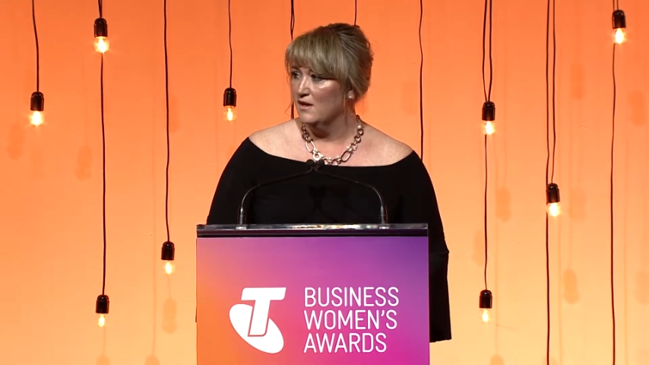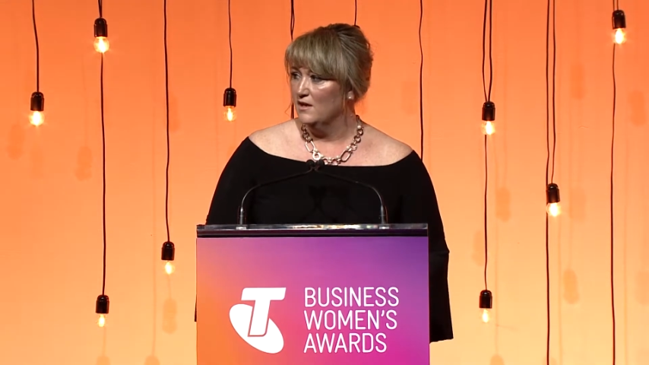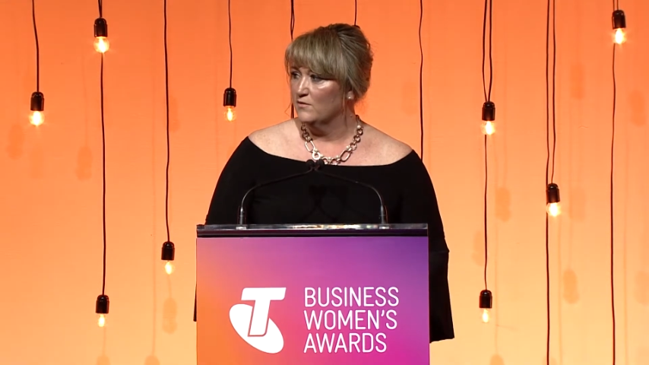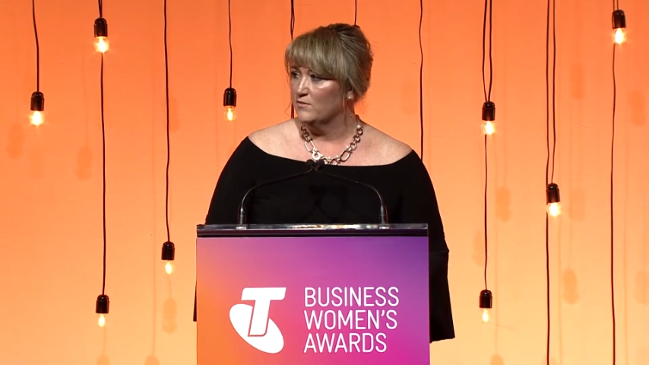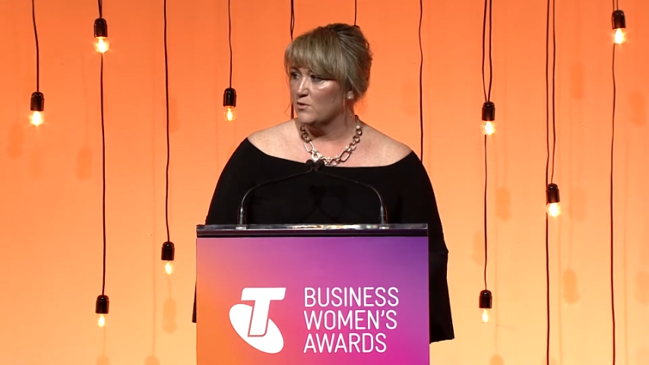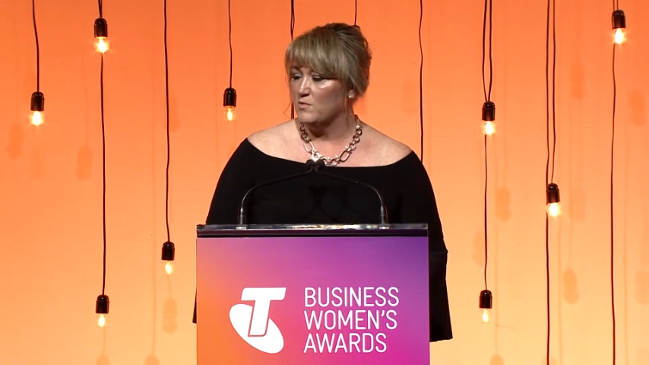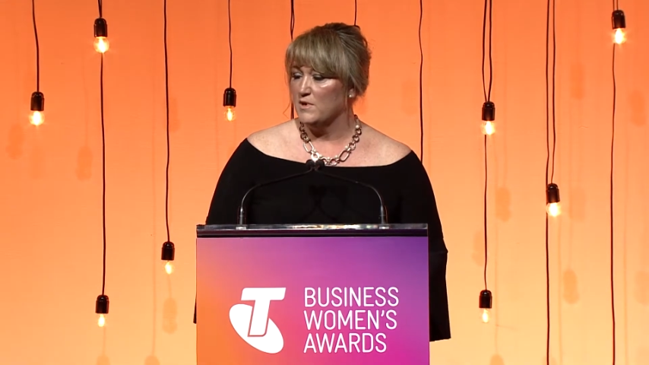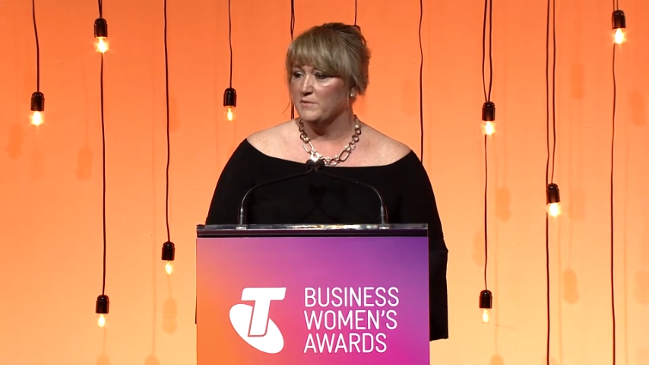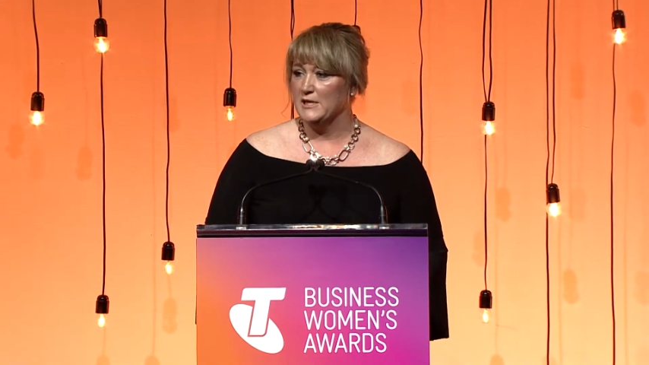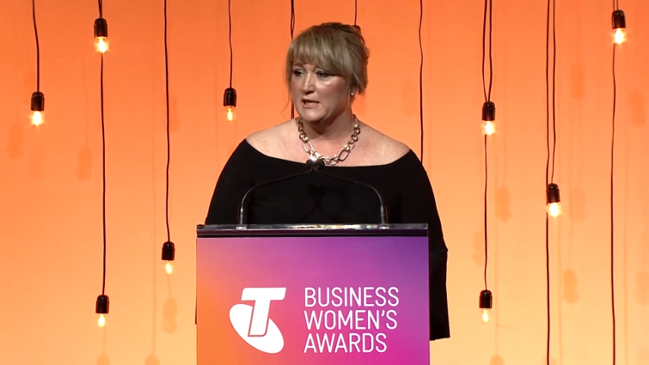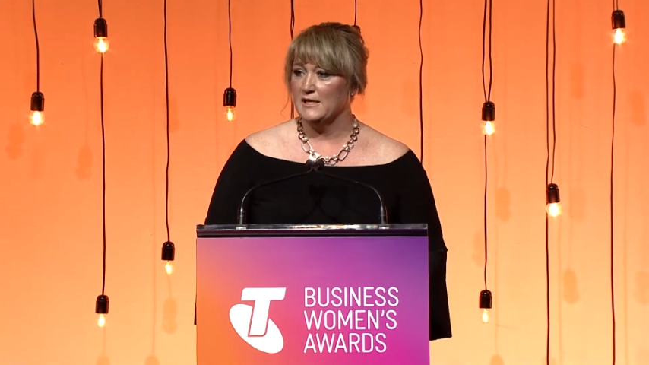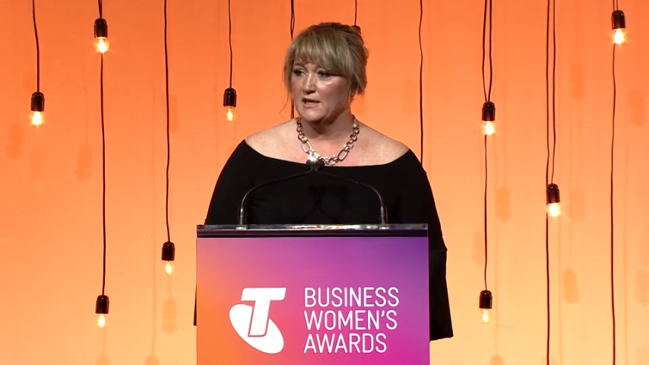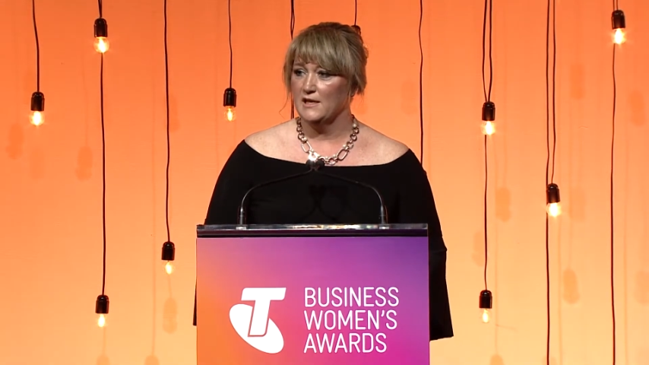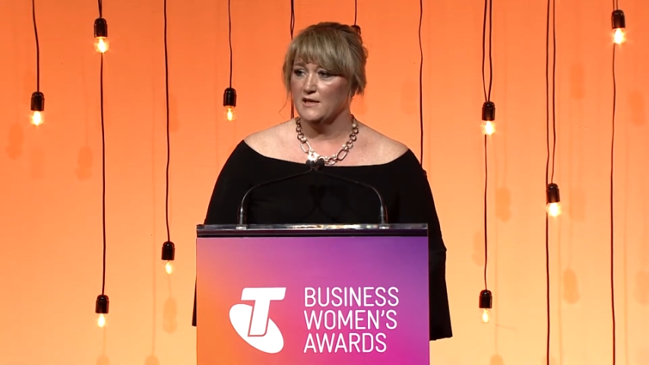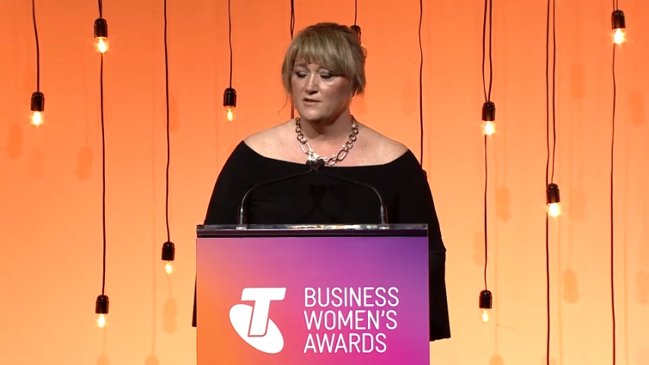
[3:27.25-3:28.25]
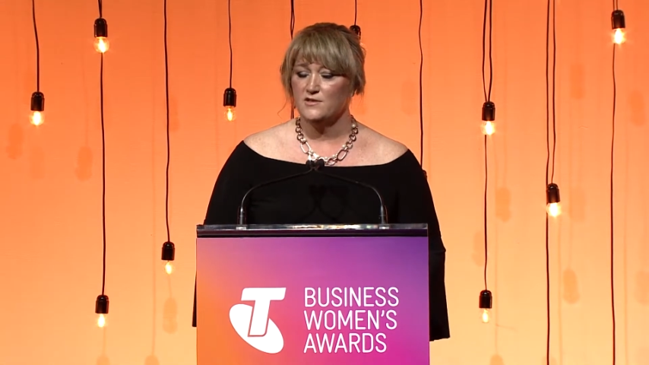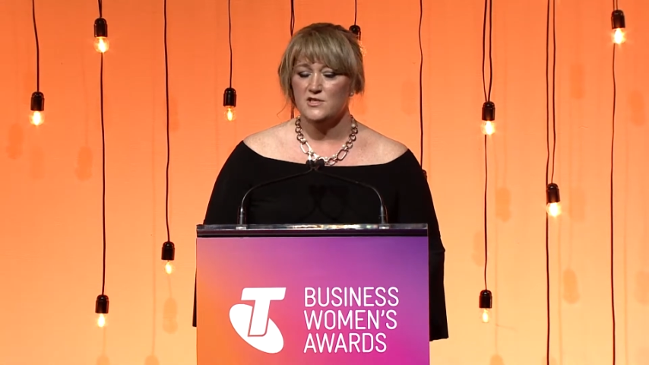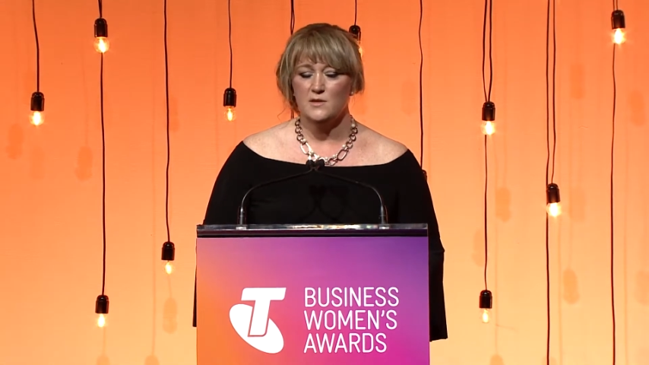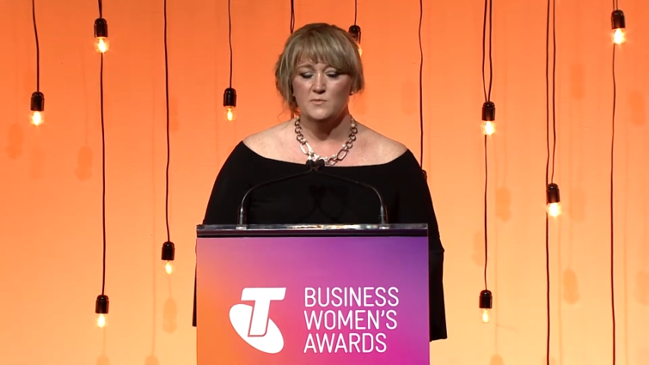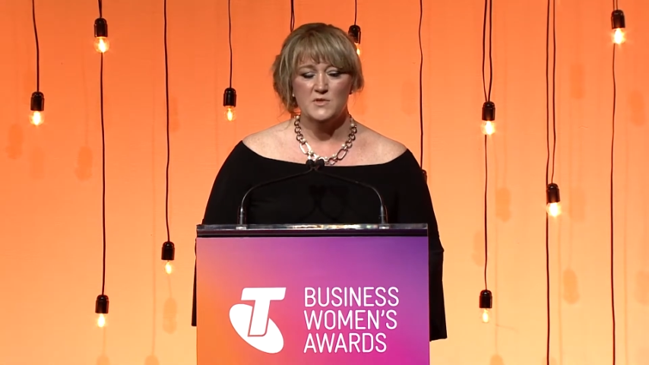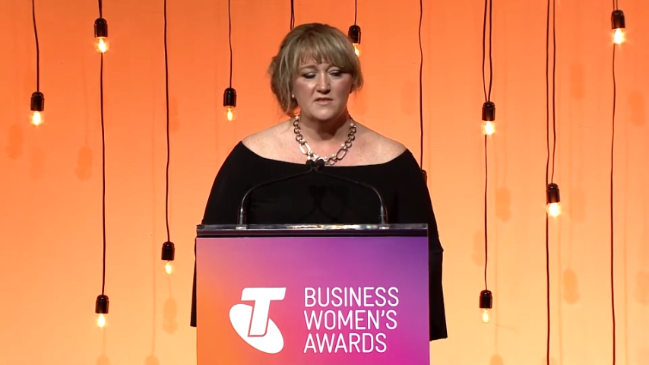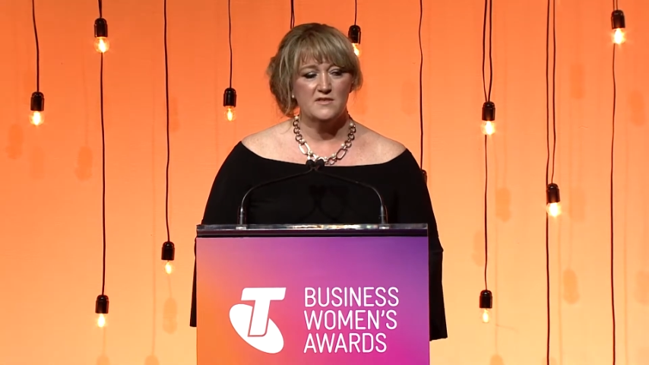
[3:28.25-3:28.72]
for women in
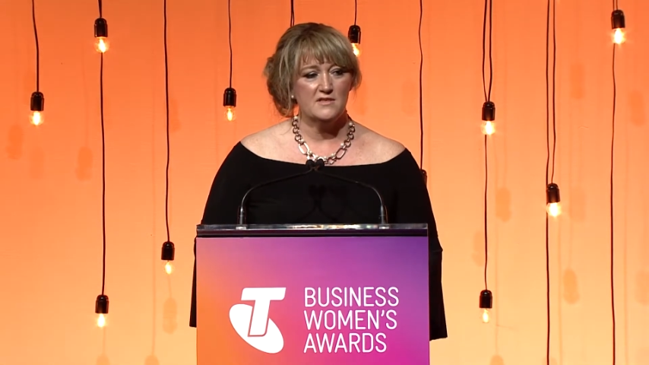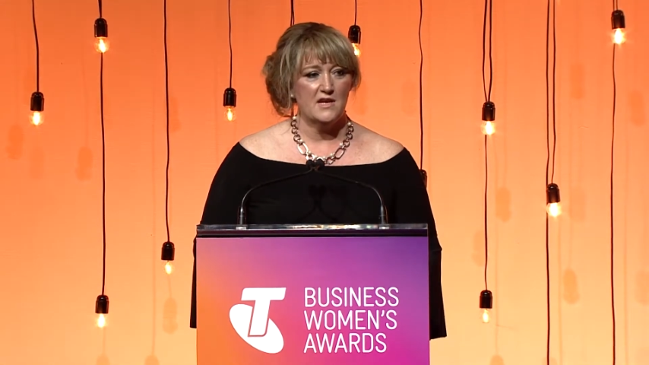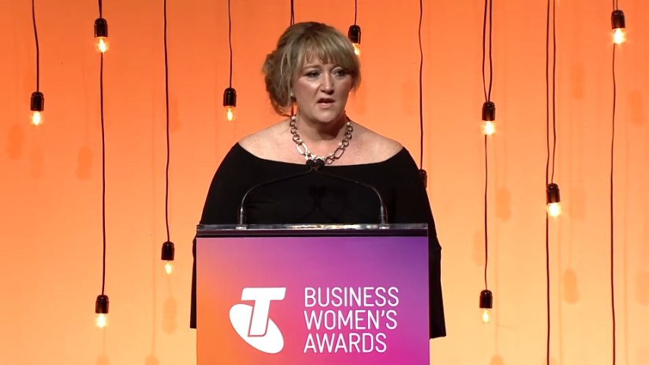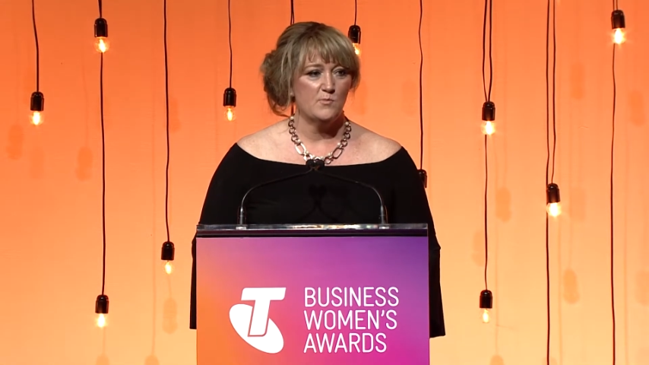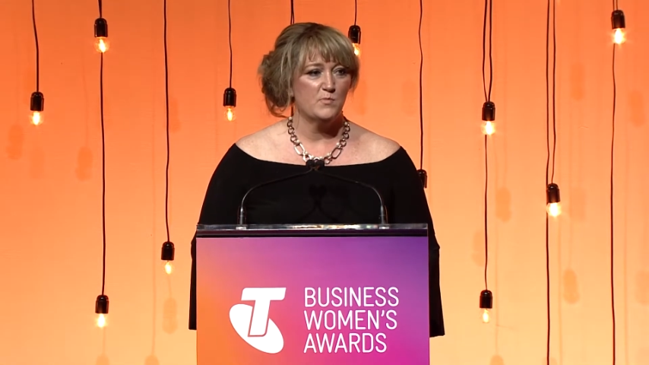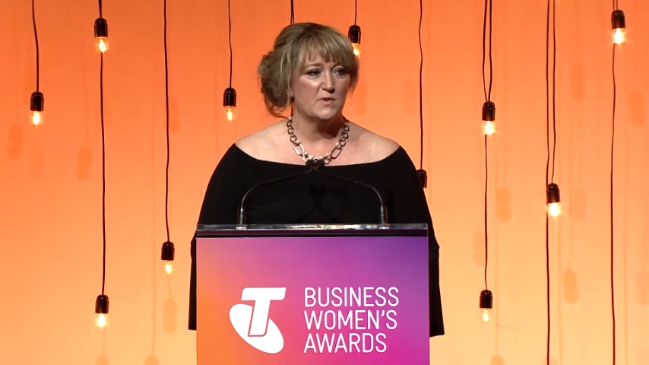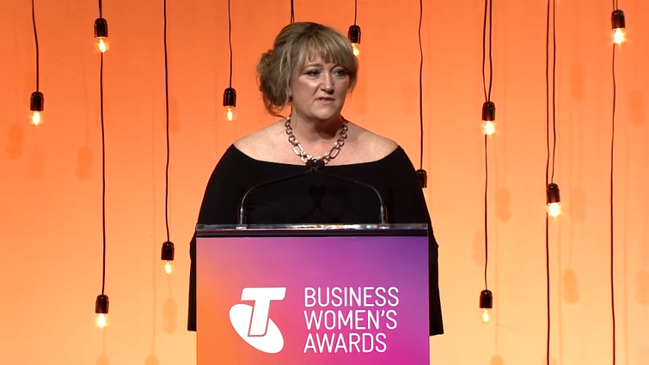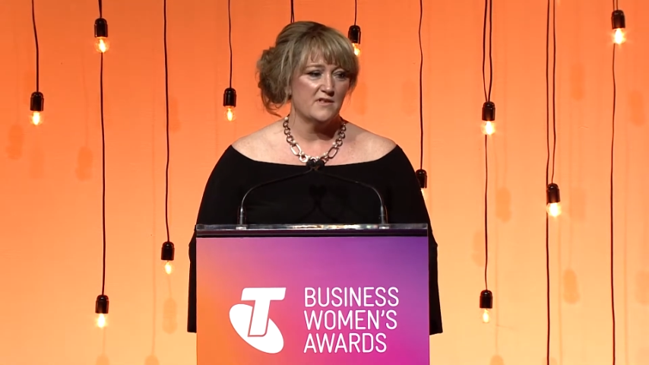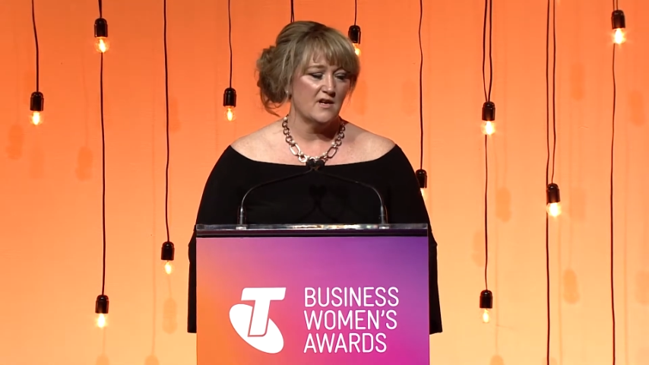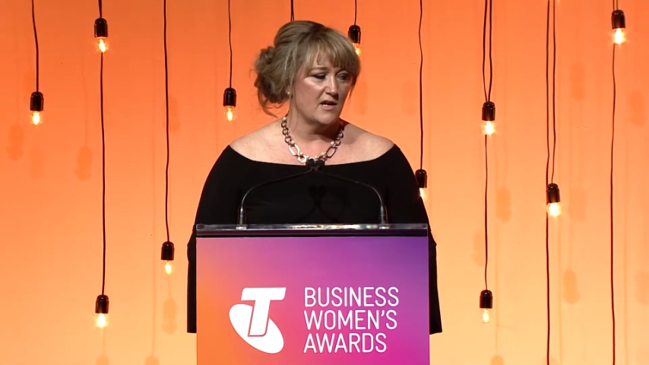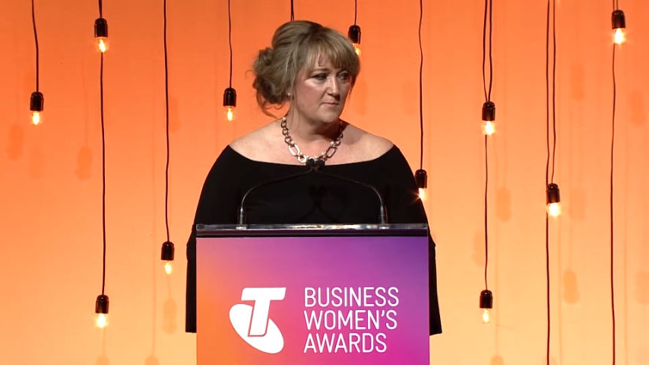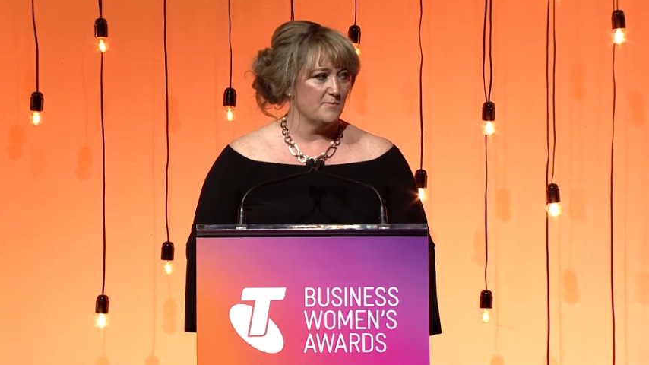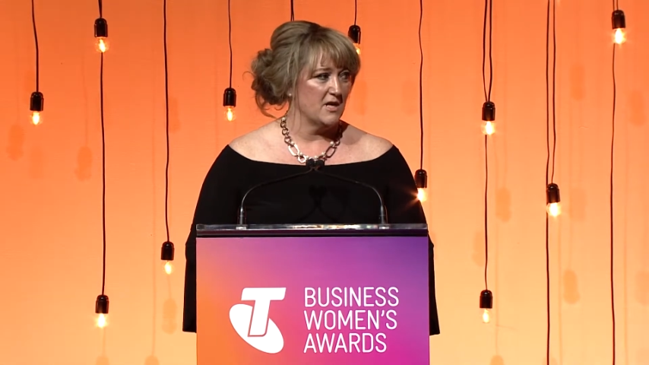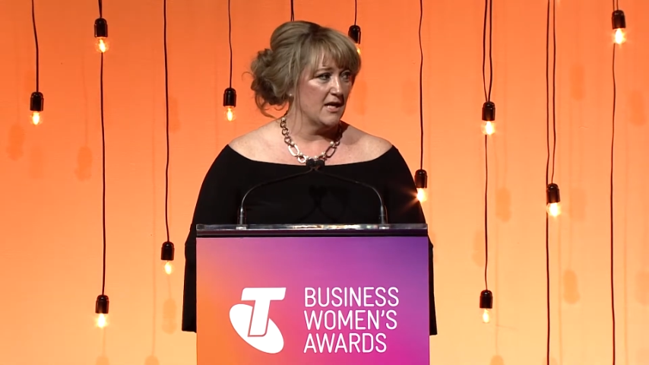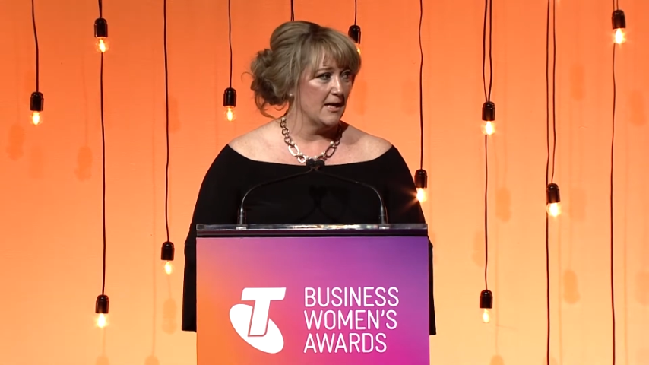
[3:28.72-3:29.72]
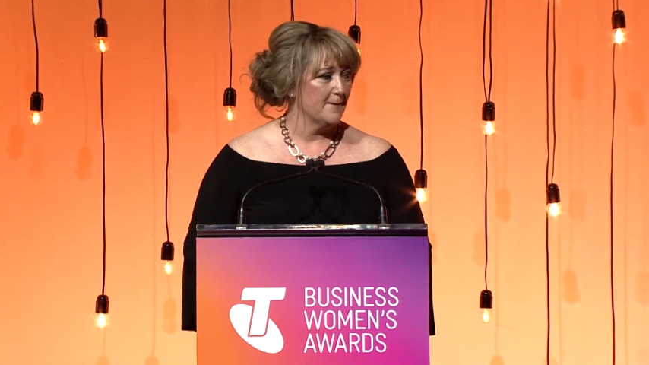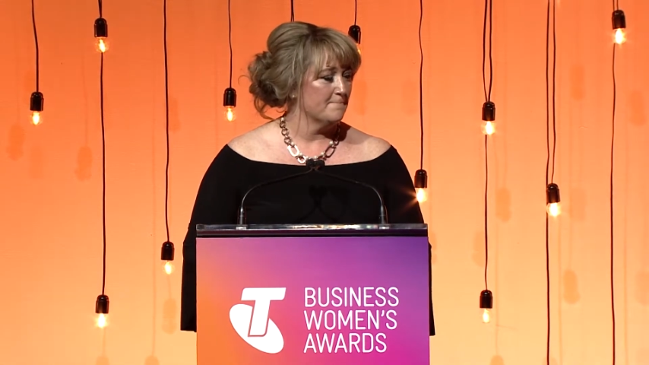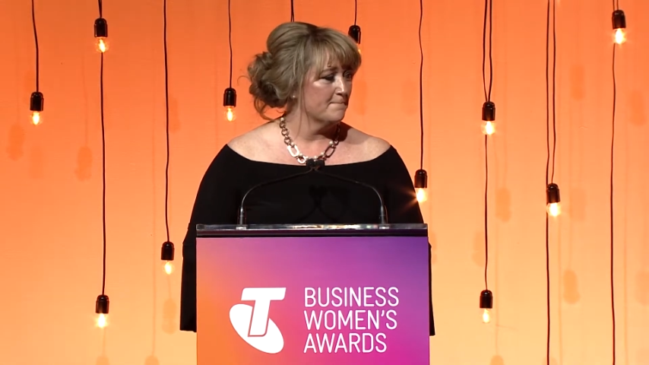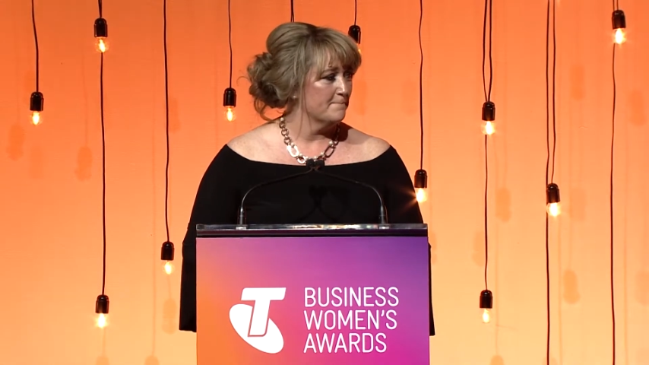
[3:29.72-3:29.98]
leadership to stand beside me.